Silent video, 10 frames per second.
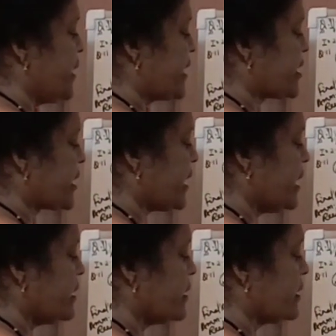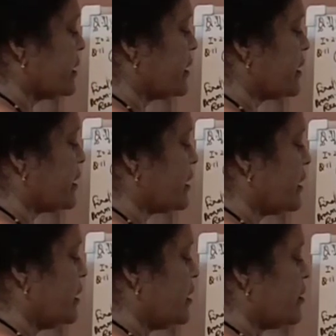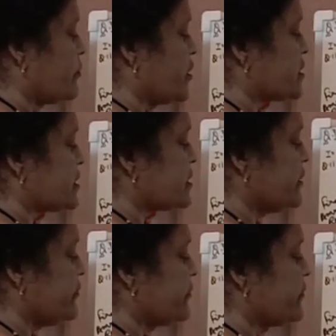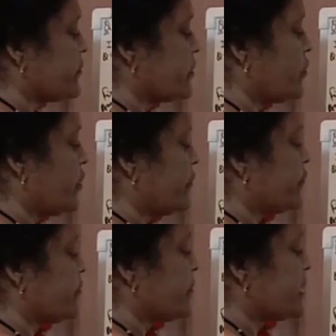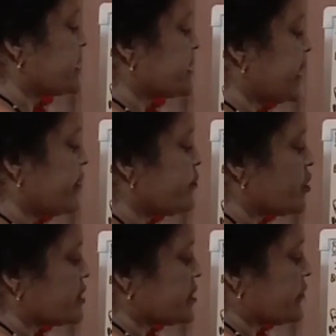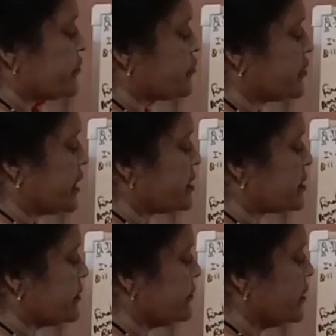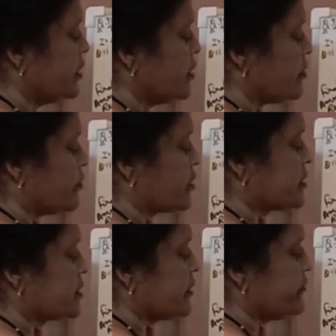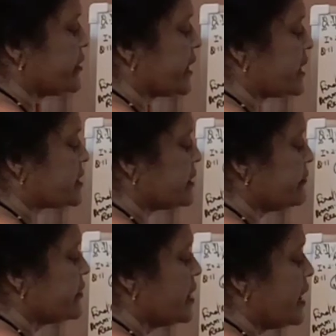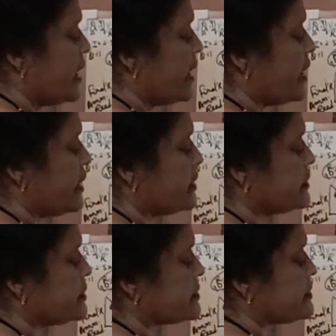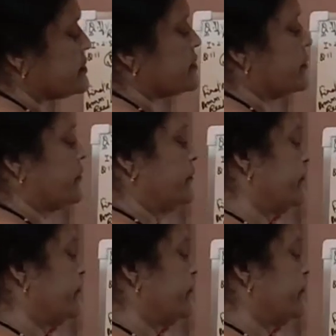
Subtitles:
battery, positive, going from this side, positive to negative, positive, negative, and this is how.